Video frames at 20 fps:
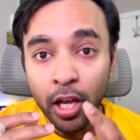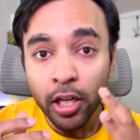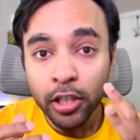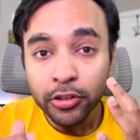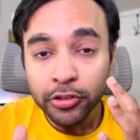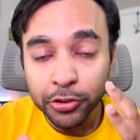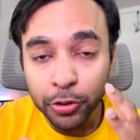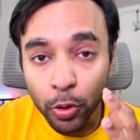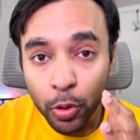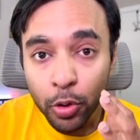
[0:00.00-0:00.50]

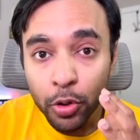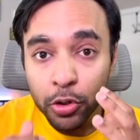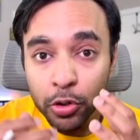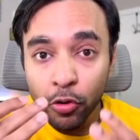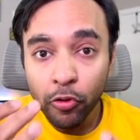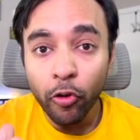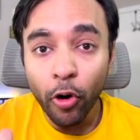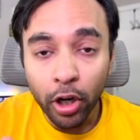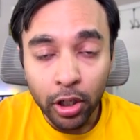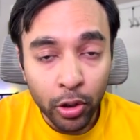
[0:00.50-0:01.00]
So you
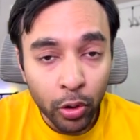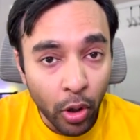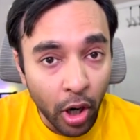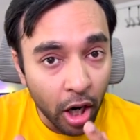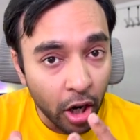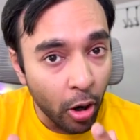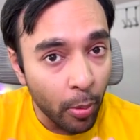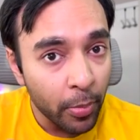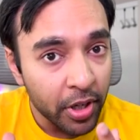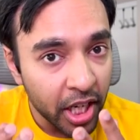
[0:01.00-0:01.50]
want to
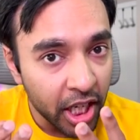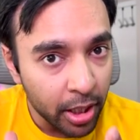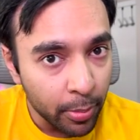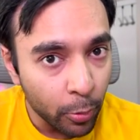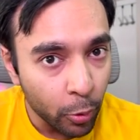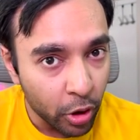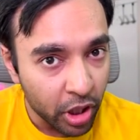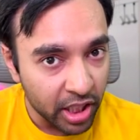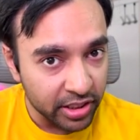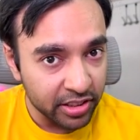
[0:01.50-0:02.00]
accommodate
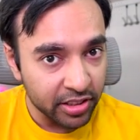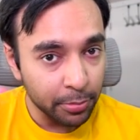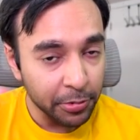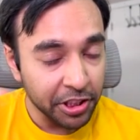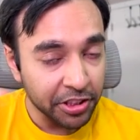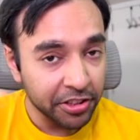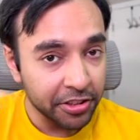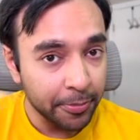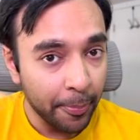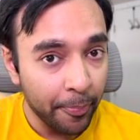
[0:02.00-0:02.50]
more
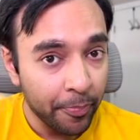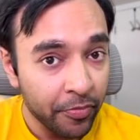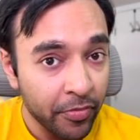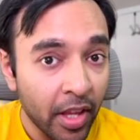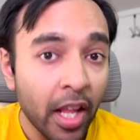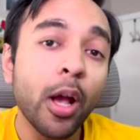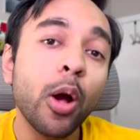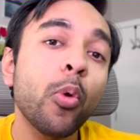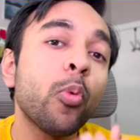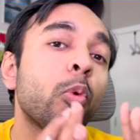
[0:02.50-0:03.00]
customers.
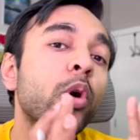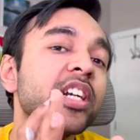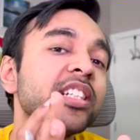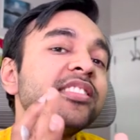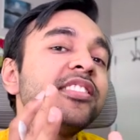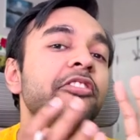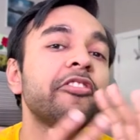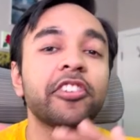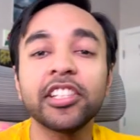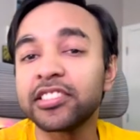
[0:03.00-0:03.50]
What is
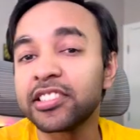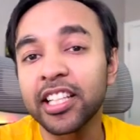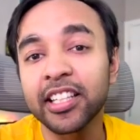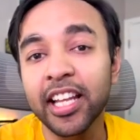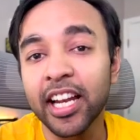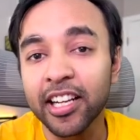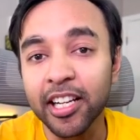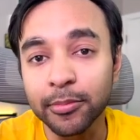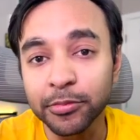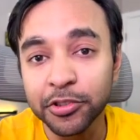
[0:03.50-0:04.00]
the first thing
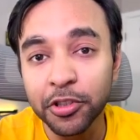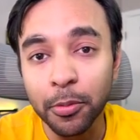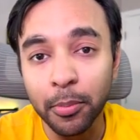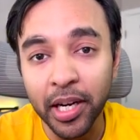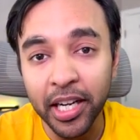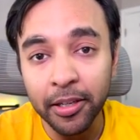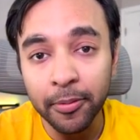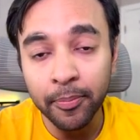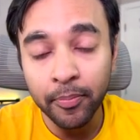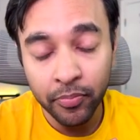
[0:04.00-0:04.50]
that comes to your mind?